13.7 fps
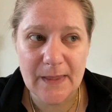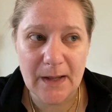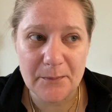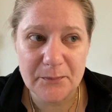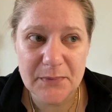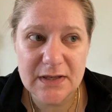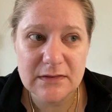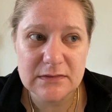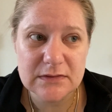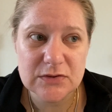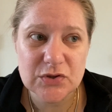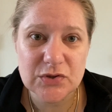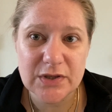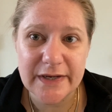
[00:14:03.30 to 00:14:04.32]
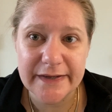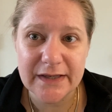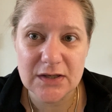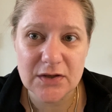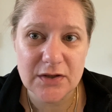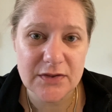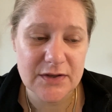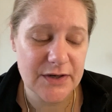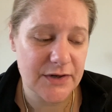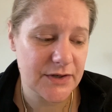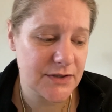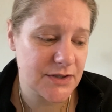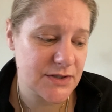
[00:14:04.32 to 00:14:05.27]
a bit to like cut the
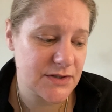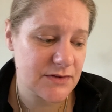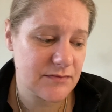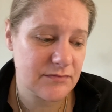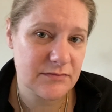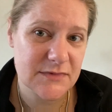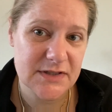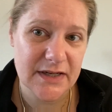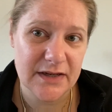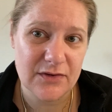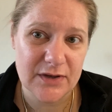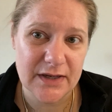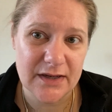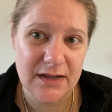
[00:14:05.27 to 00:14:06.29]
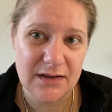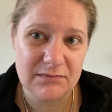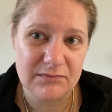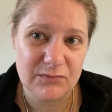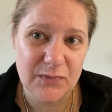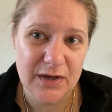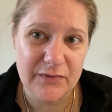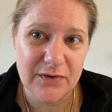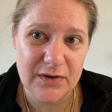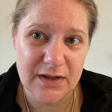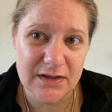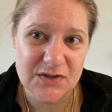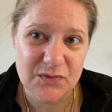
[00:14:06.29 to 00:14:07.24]
yarn and just say, okay,
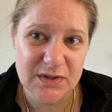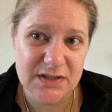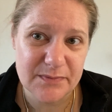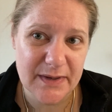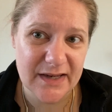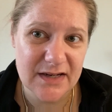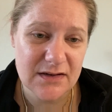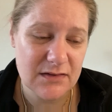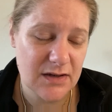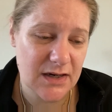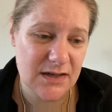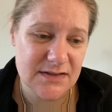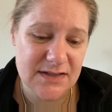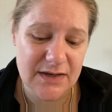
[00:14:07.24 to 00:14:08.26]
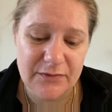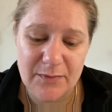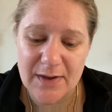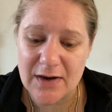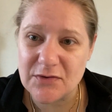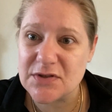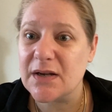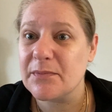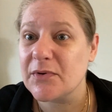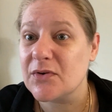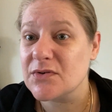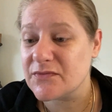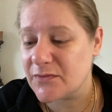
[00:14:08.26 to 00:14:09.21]
I'll squeeze back in and I'll start from the outside,
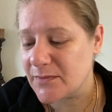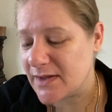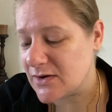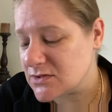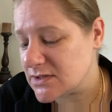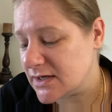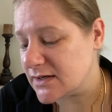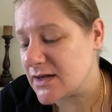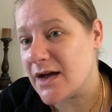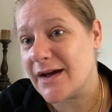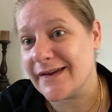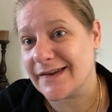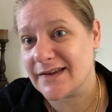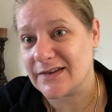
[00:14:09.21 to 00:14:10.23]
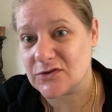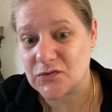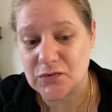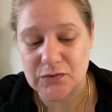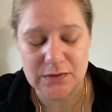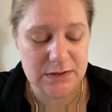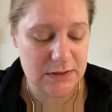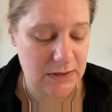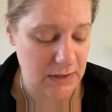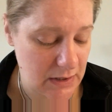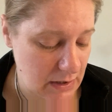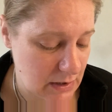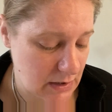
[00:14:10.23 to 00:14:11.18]
because from the outside I can control it.
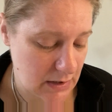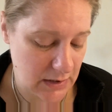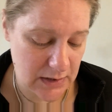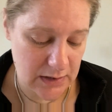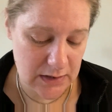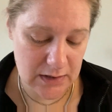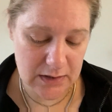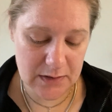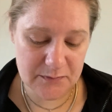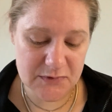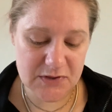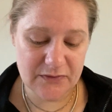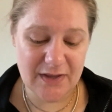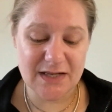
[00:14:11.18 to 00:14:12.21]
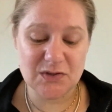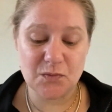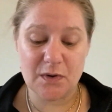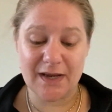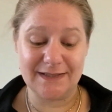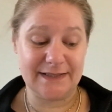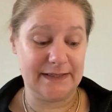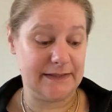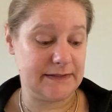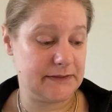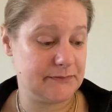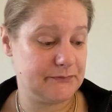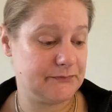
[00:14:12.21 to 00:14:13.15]
So that's what I
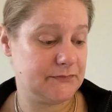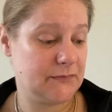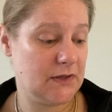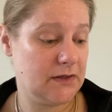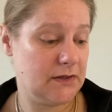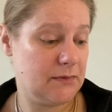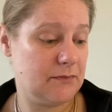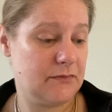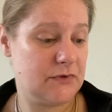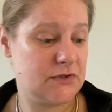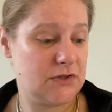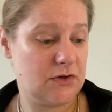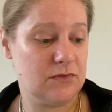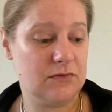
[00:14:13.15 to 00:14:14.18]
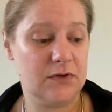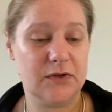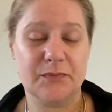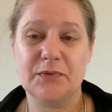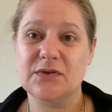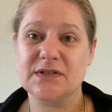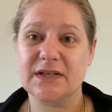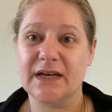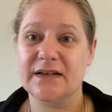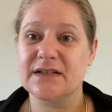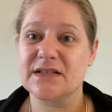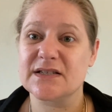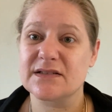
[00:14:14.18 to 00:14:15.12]
did. So the pull
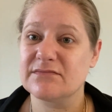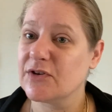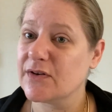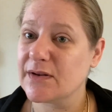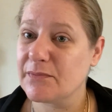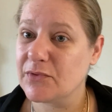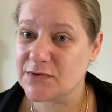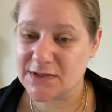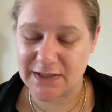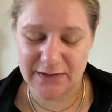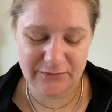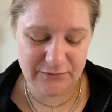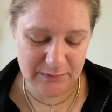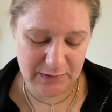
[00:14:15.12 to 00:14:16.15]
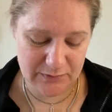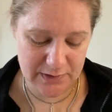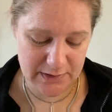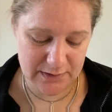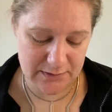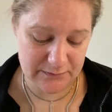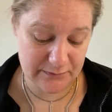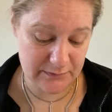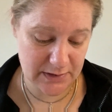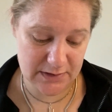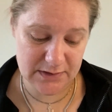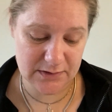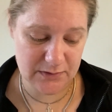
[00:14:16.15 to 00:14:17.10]
skein is not a pull skein for me right now.
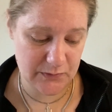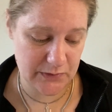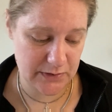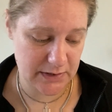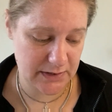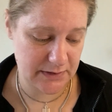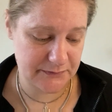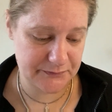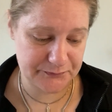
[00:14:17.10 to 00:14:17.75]
It's not working.